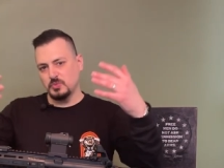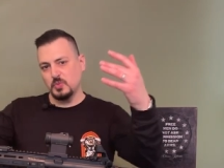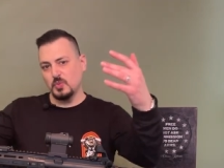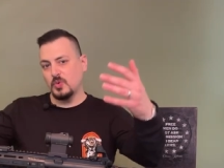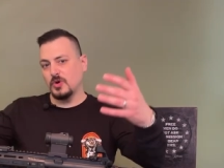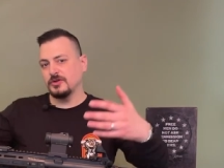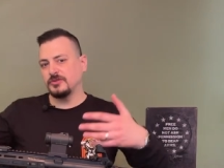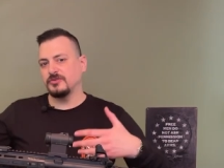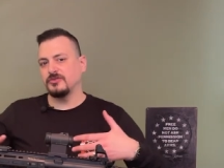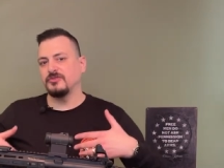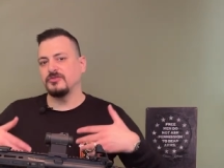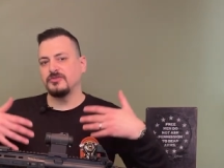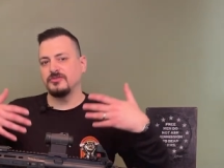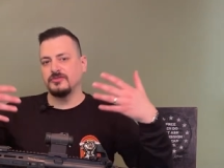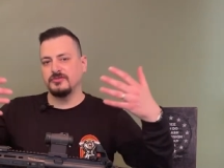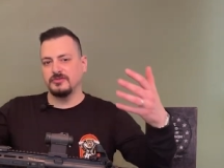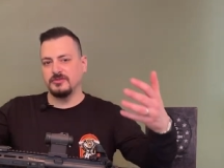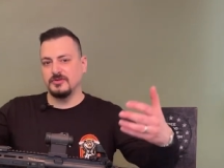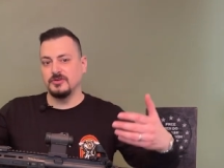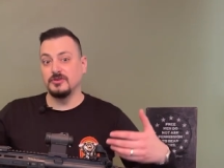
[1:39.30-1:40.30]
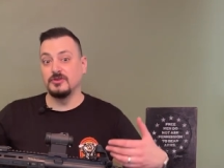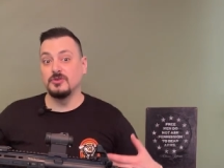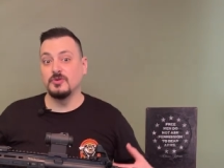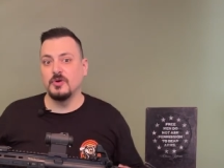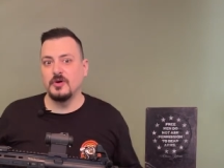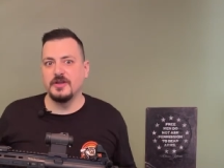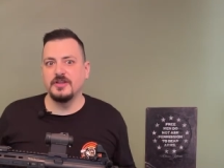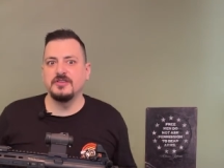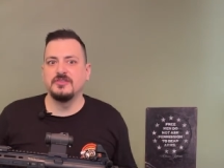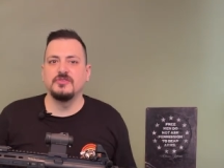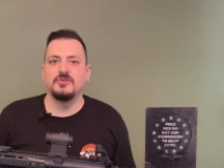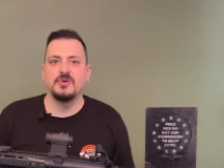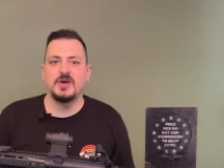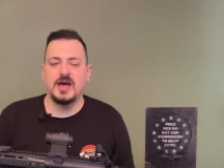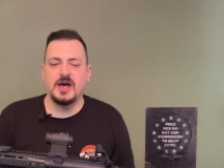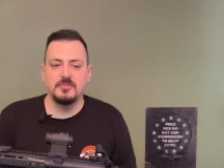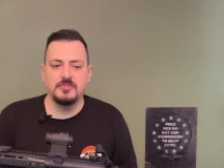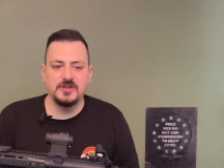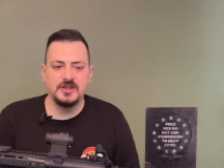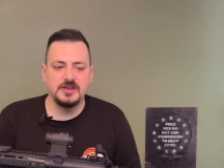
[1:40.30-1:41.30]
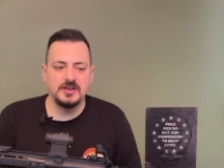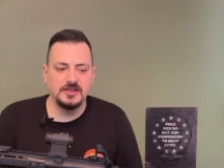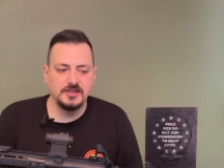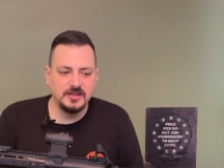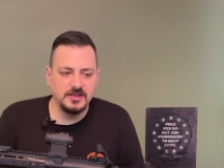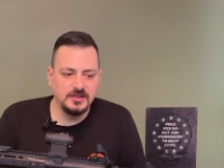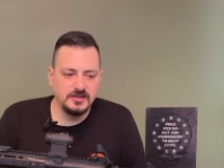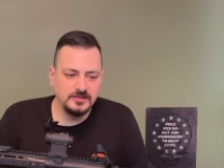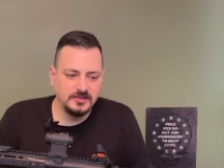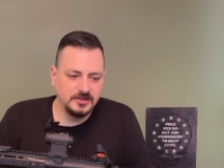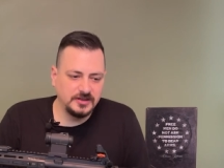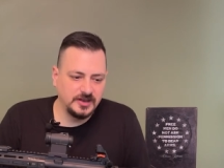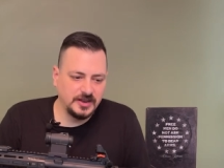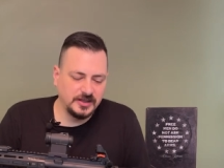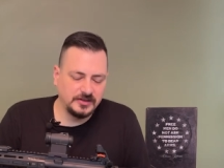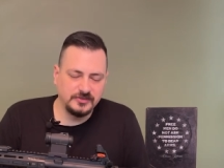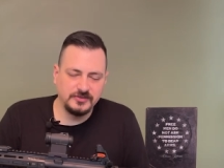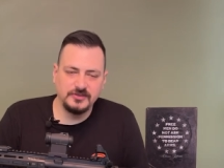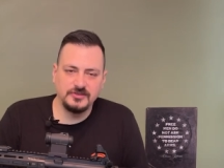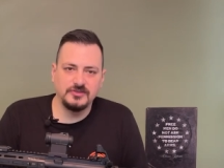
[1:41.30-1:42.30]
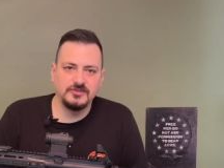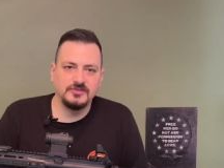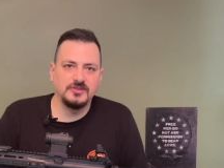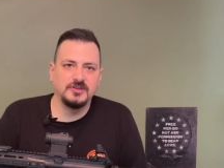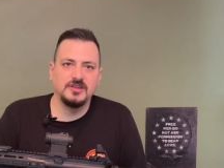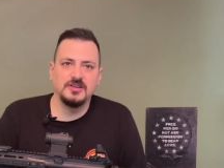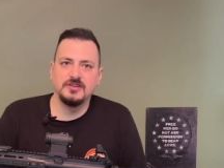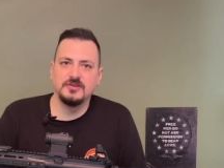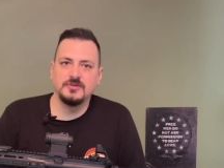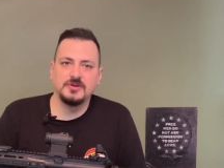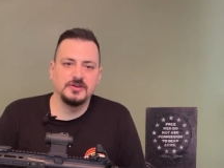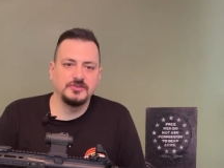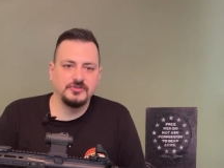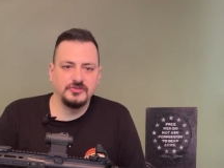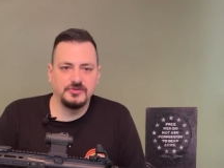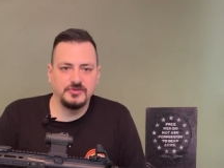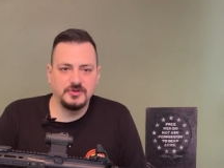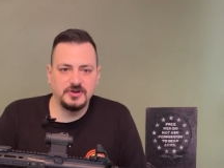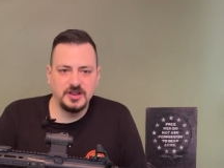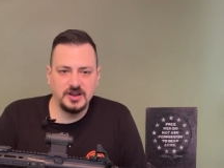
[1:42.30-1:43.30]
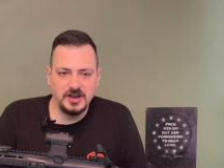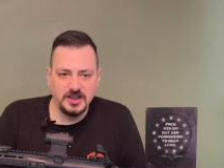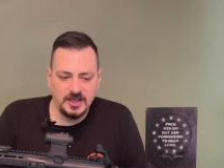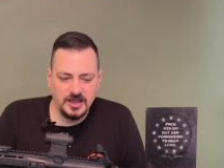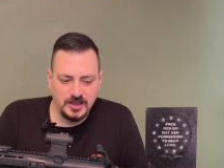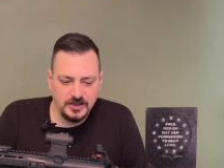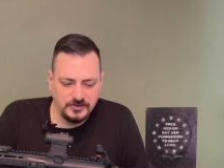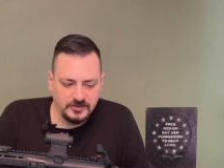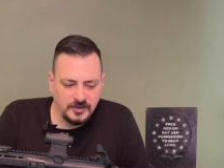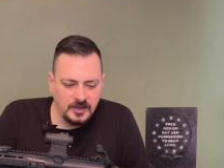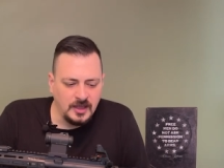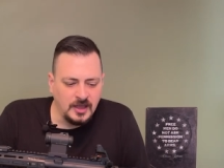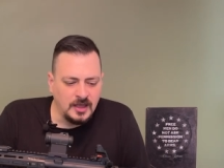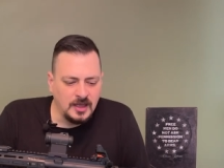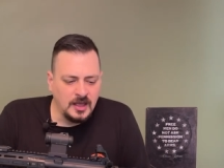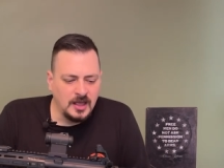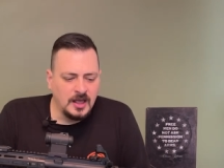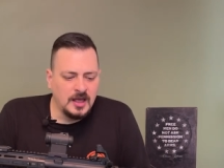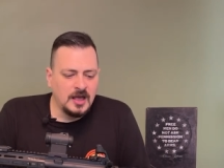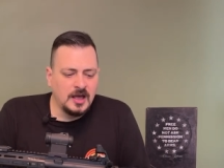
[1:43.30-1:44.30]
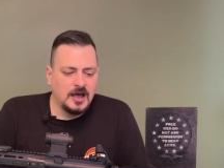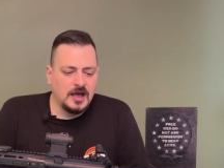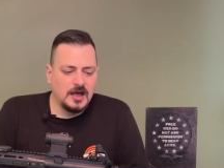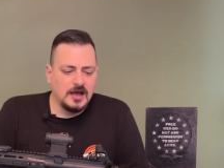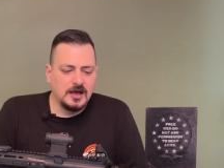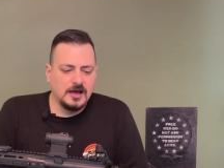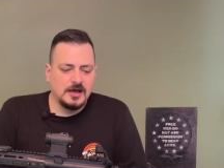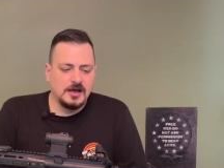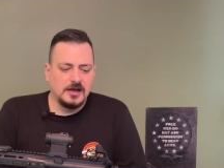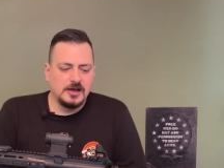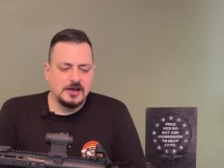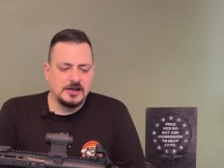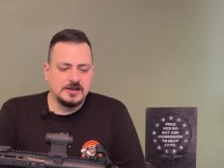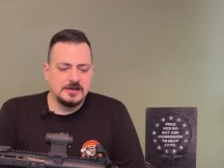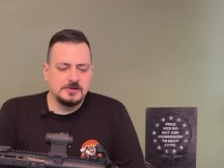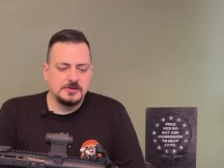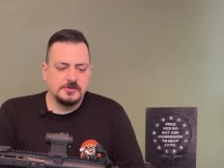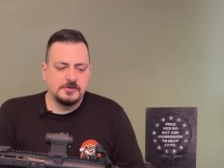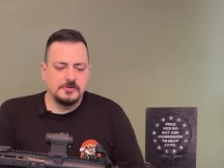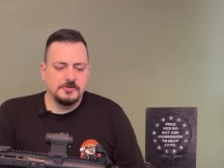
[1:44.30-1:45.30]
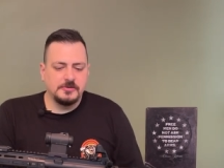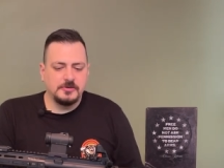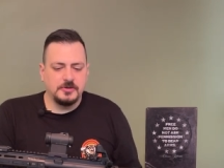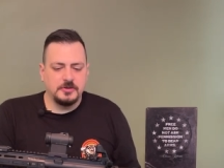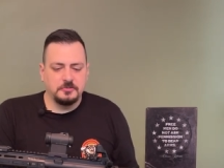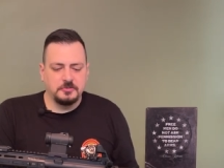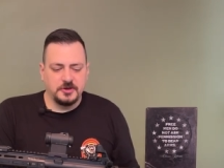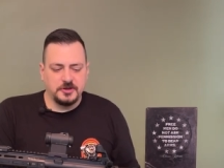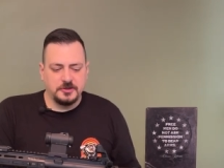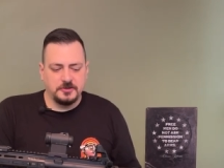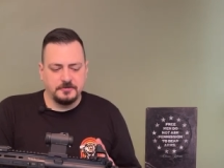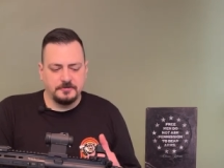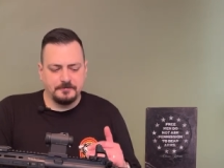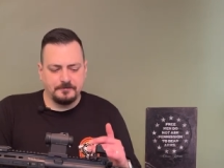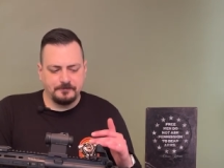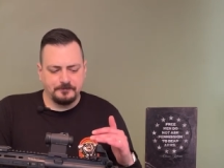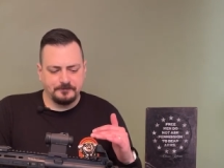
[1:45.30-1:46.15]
what's going to happen in the next 60 to 120 days. Uh, but